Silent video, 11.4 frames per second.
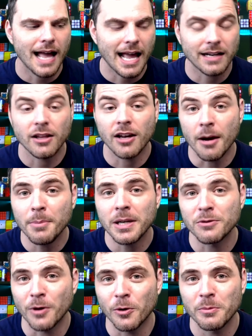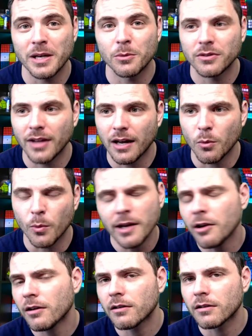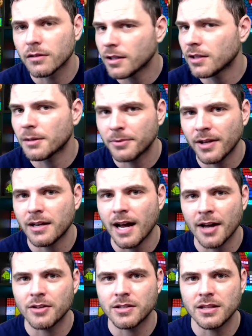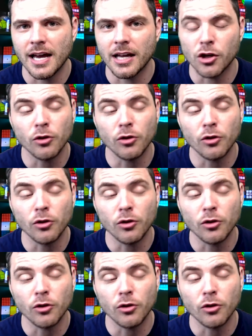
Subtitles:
And the company wrote me and was like, we are a little upset at how you did that.